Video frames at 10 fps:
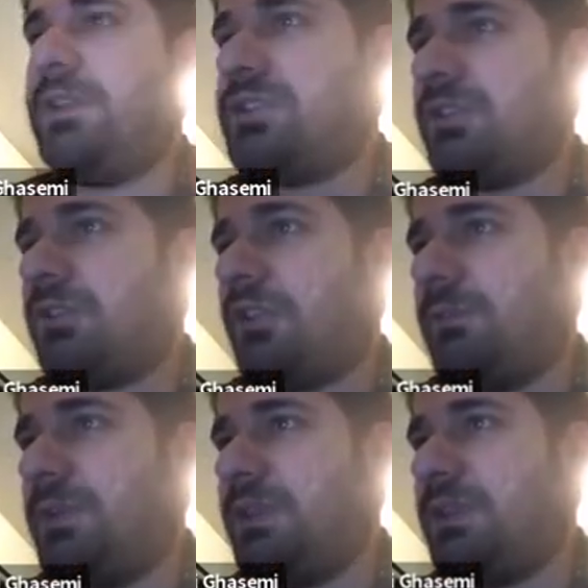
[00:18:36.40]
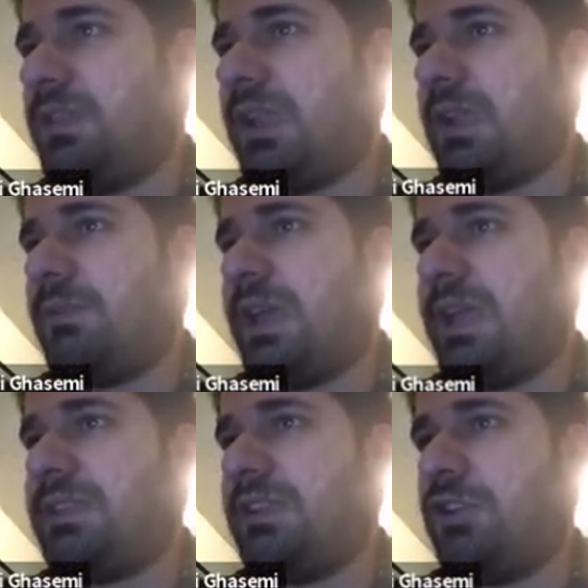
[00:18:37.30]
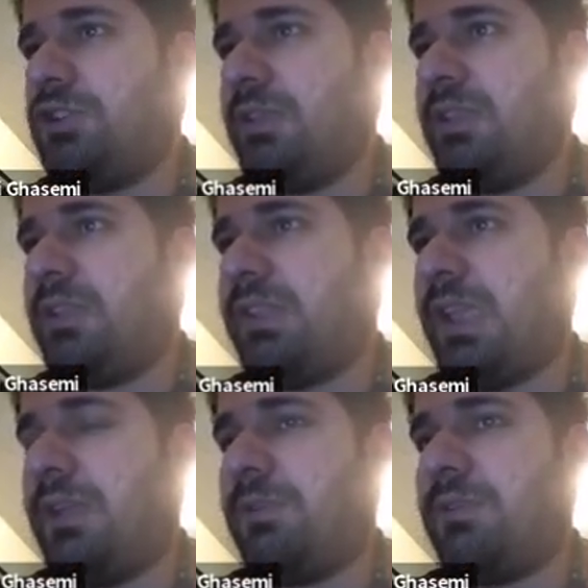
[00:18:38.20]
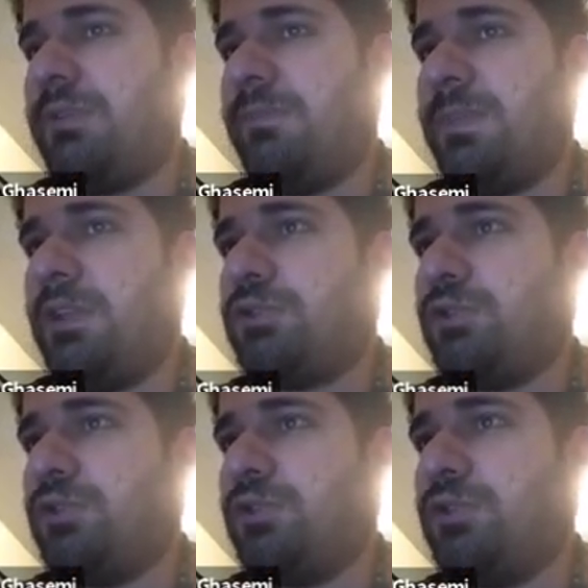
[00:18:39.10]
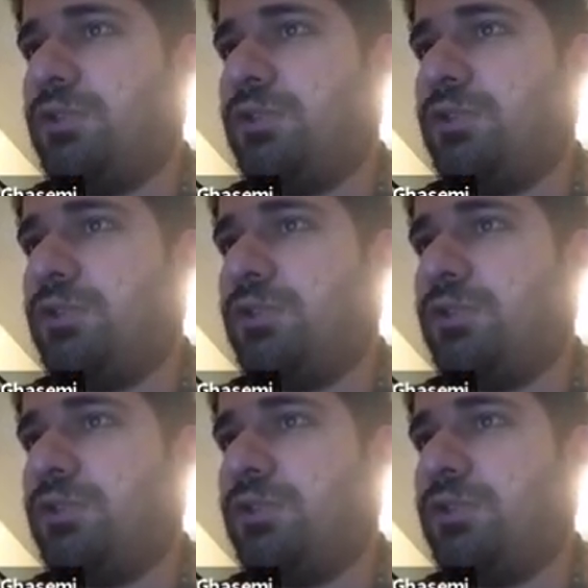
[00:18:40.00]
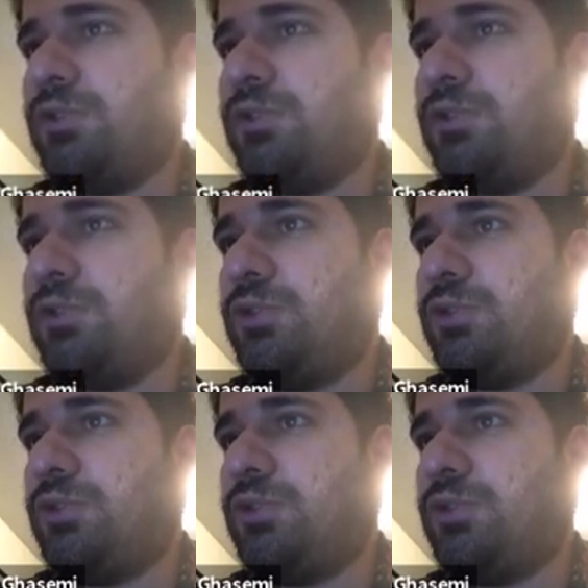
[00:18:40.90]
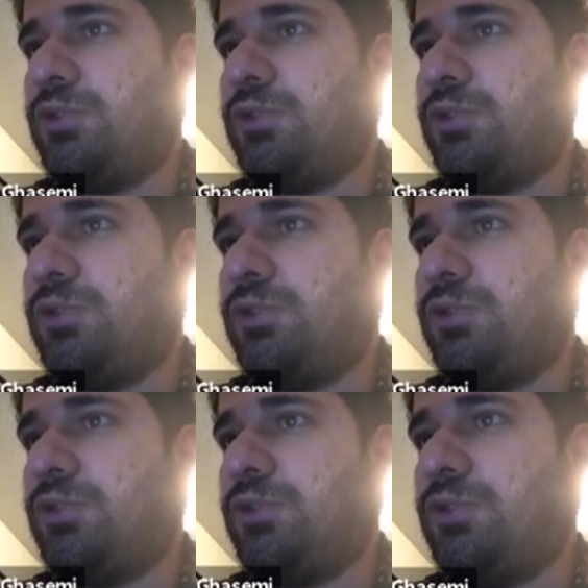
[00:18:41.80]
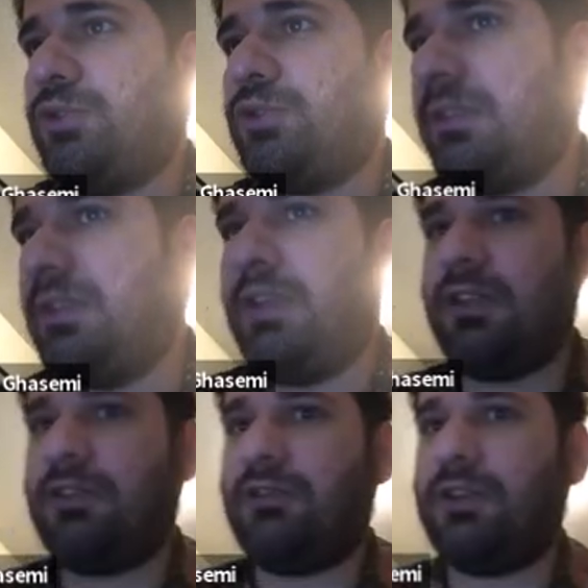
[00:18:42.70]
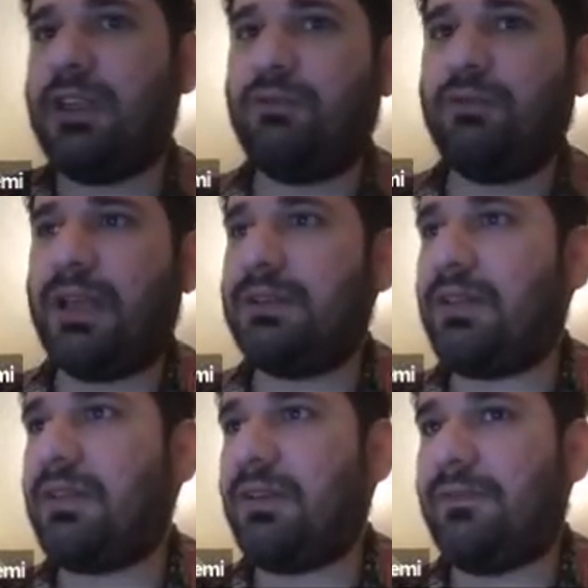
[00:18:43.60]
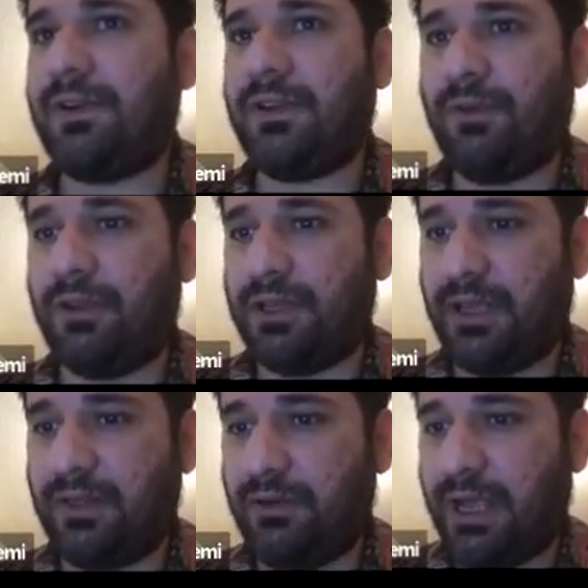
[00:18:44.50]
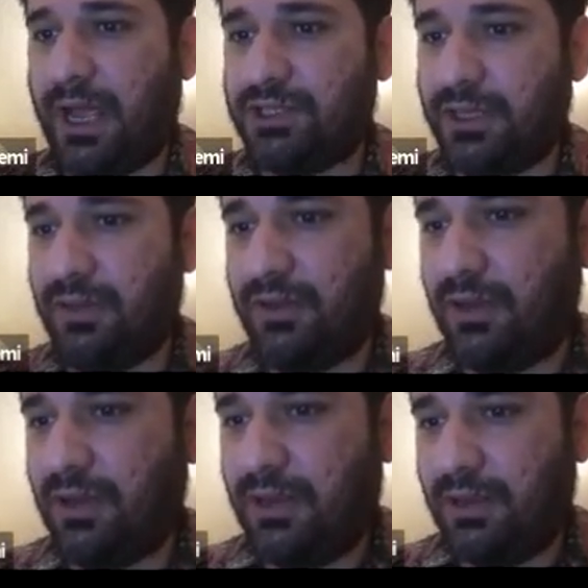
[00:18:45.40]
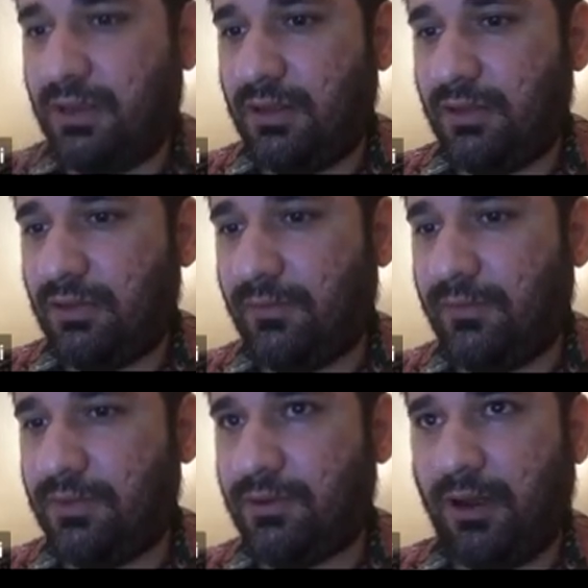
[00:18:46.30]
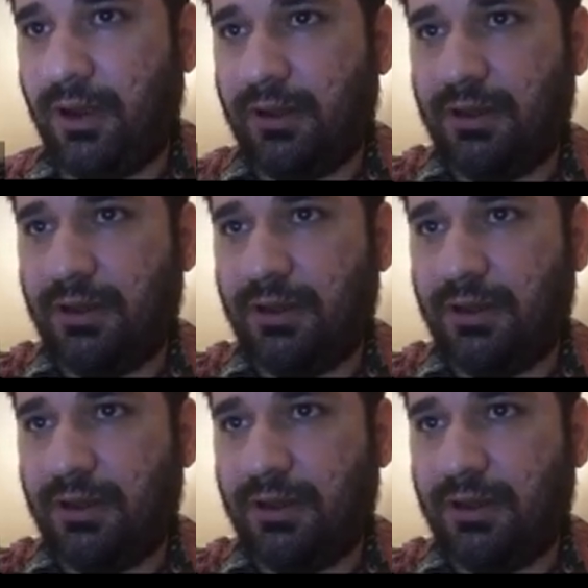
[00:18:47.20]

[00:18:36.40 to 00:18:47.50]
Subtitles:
complete this table, and then I use this table to my plot, right? So let's do that. Let's first find the external reactions. So if you draw